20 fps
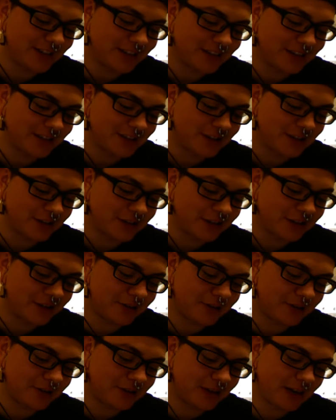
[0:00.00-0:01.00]

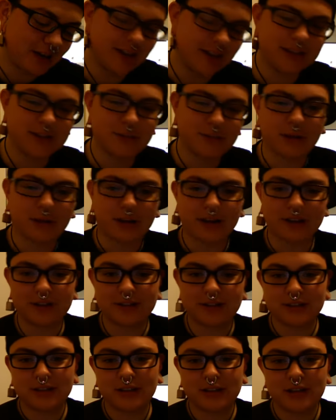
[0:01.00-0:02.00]
So, yeah, that's about it.
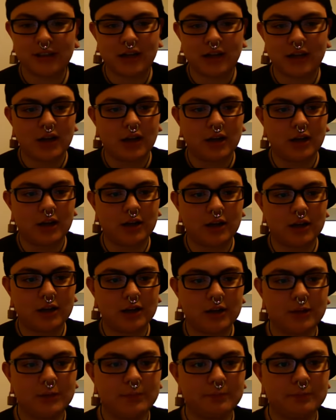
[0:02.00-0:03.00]

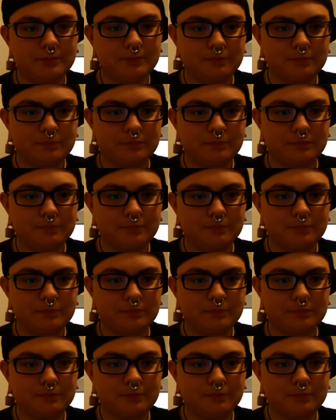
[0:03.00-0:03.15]
Um,